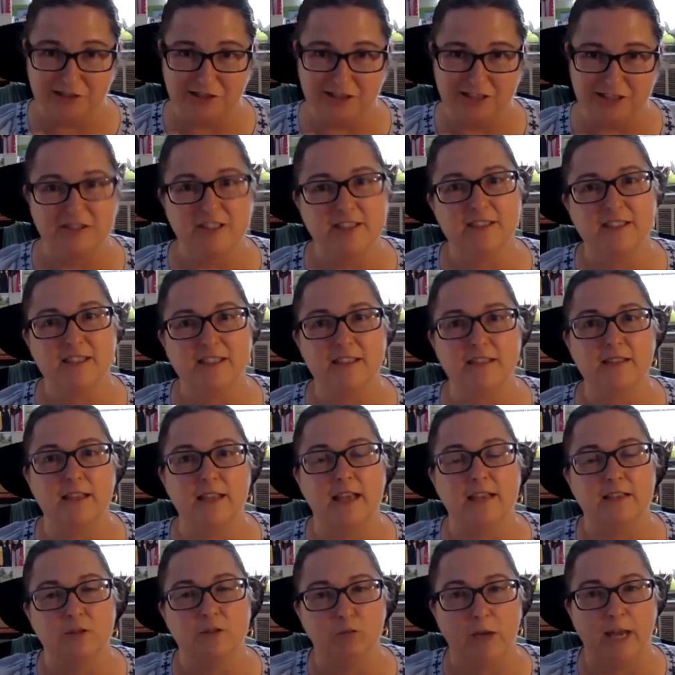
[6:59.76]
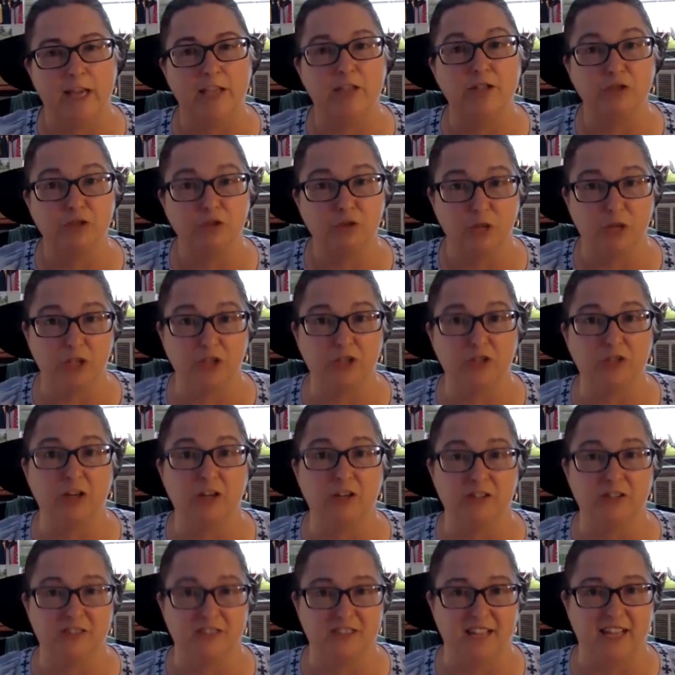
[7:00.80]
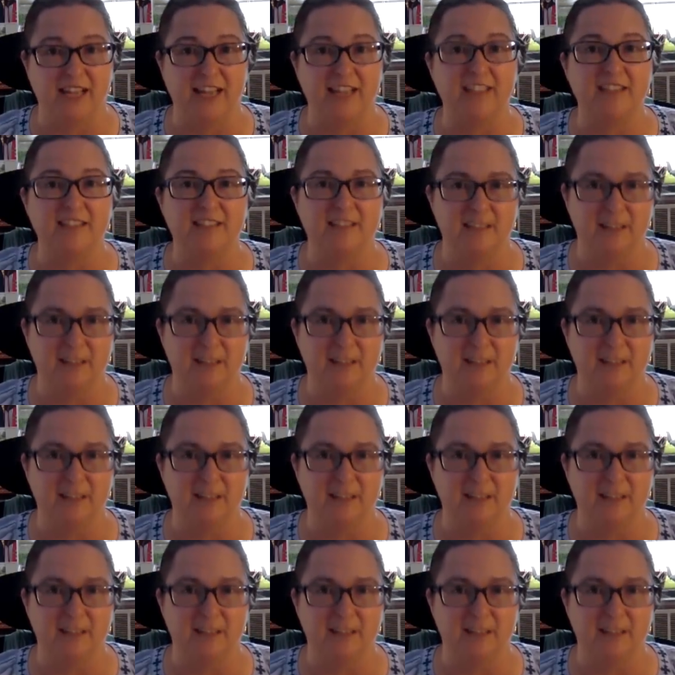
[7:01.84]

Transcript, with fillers: differences as a way to structure our societies in